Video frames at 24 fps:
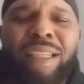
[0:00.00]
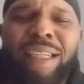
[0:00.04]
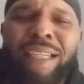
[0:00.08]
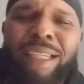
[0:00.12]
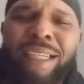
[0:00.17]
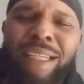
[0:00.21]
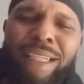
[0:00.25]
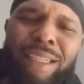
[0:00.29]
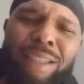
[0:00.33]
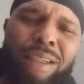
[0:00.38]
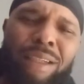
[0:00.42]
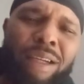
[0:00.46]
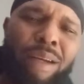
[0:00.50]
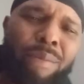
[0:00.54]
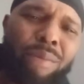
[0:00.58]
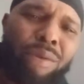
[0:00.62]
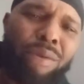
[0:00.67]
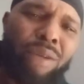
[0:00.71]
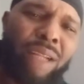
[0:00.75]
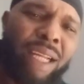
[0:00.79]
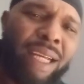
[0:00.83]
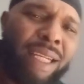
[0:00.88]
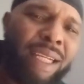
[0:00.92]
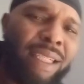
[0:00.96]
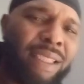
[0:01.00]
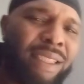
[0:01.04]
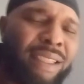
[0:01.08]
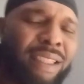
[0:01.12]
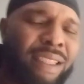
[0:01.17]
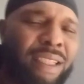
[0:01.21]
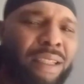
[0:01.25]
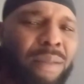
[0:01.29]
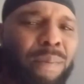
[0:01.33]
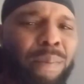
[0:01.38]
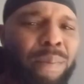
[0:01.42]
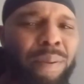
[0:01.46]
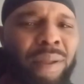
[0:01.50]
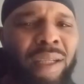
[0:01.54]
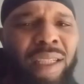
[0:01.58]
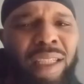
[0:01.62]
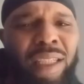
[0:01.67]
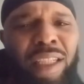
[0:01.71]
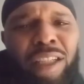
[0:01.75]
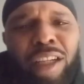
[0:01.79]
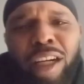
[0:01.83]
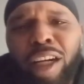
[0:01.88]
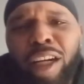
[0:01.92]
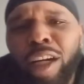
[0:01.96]
The N double A C
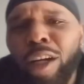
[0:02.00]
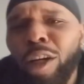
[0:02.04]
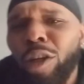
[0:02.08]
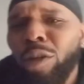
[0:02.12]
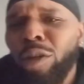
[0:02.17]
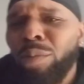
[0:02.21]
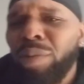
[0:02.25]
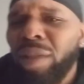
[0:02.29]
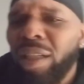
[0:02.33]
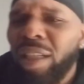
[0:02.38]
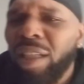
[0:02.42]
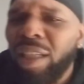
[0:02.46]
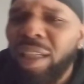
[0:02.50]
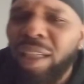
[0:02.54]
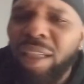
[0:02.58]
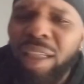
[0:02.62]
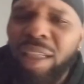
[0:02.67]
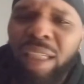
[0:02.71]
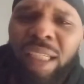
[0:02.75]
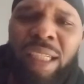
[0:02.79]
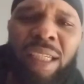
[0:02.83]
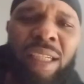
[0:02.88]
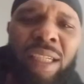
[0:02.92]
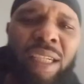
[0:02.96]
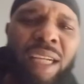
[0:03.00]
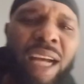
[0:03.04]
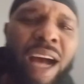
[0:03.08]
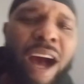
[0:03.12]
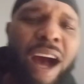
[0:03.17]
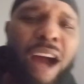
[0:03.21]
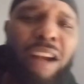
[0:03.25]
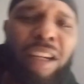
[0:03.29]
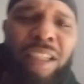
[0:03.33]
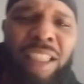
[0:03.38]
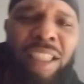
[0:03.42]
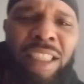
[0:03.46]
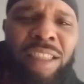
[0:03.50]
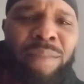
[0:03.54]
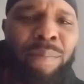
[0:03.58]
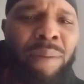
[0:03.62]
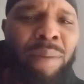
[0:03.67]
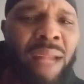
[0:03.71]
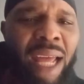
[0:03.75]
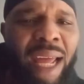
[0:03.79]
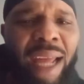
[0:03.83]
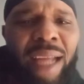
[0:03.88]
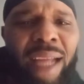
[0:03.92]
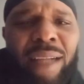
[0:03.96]
P, the Urban League, all of these
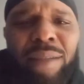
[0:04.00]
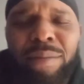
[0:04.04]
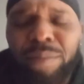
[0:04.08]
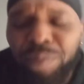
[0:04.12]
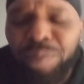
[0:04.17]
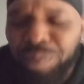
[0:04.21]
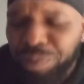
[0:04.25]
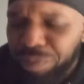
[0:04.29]
black